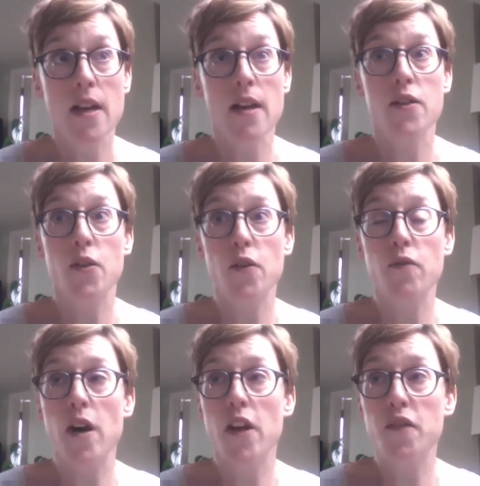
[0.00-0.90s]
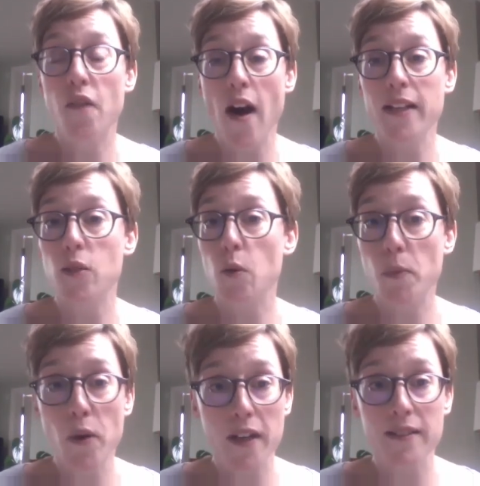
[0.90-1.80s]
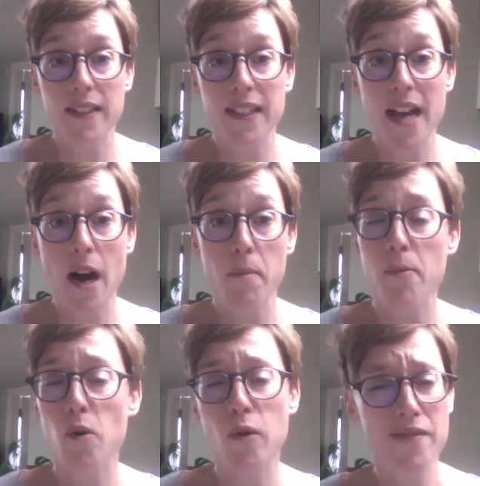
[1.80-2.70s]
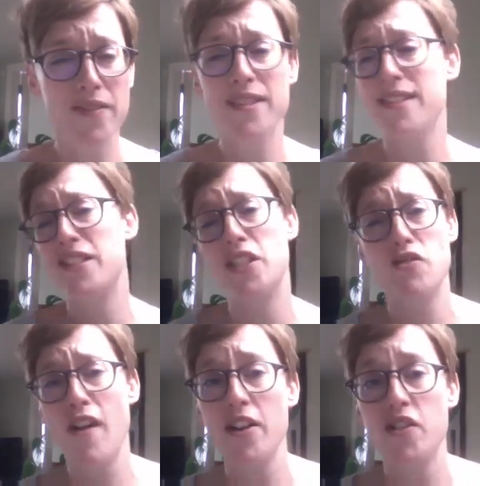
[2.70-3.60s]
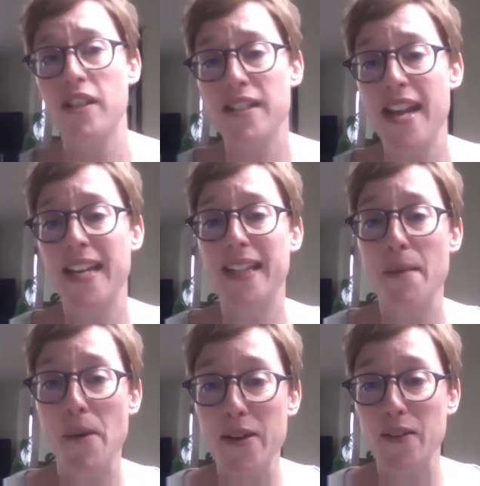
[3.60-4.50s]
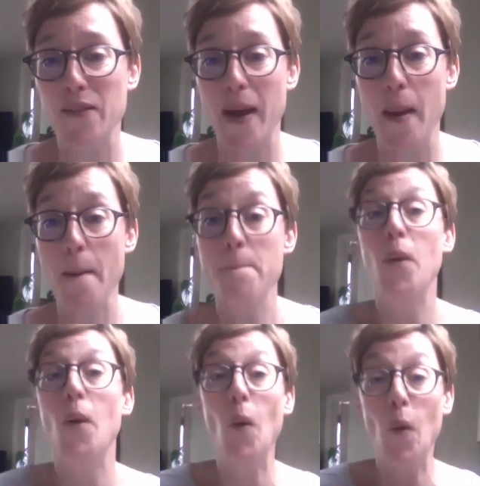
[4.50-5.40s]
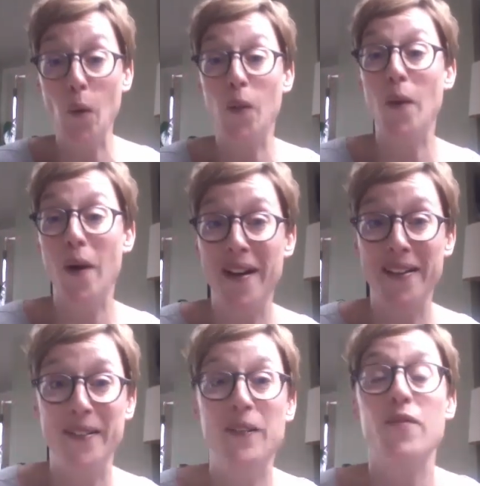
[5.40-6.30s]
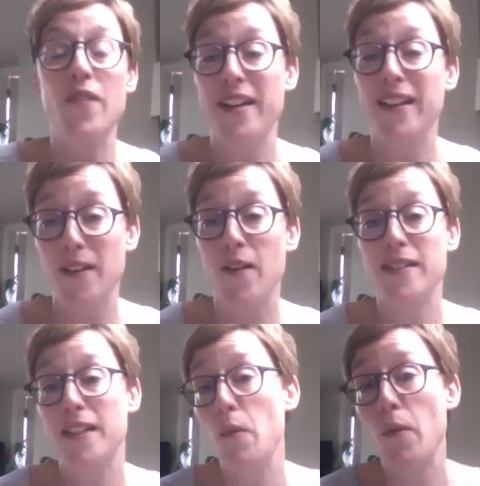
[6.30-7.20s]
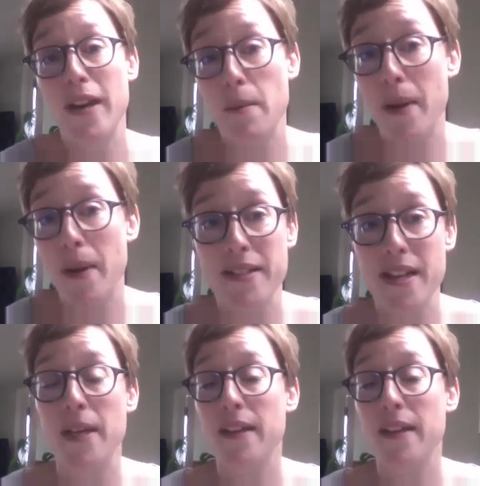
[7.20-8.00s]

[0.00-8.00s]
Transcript: sort of advice or products that can help them, or even just a distraction and taking their mind off it, but all the while recognizing that we're in a pandemic.